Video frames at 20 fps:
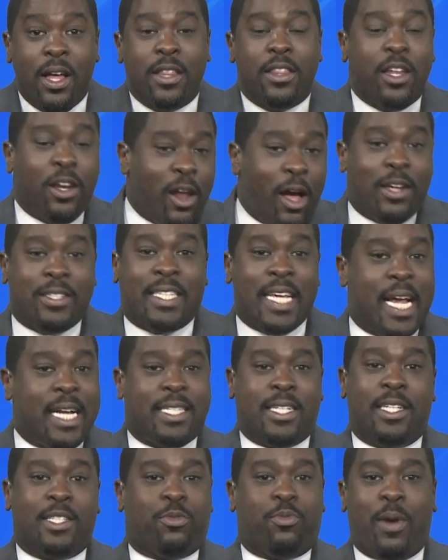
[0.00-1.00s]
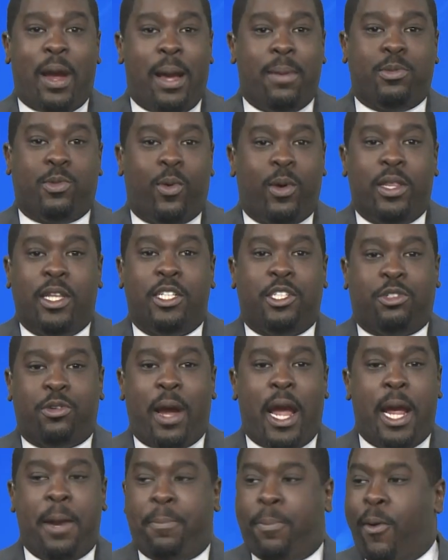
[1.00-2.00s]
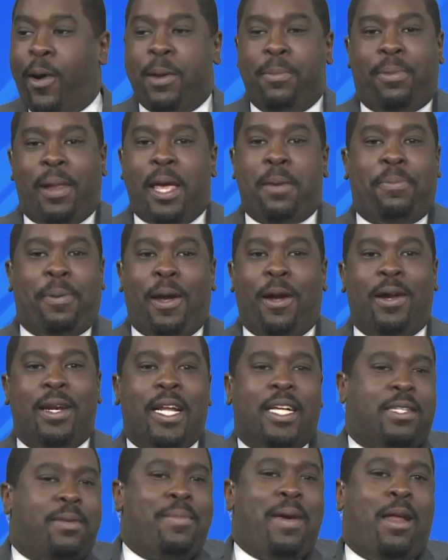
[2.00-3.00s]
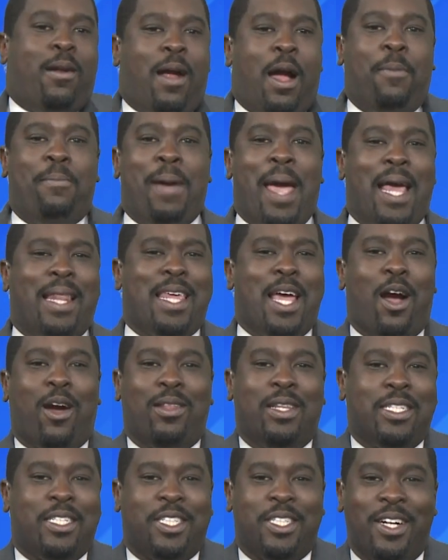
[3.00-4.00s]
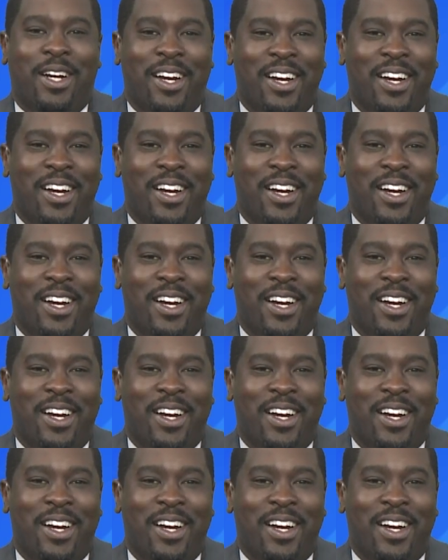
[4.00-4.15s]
The Los Angeles Rams won the trade. Point blank period, doesn't matter how bad they are this year.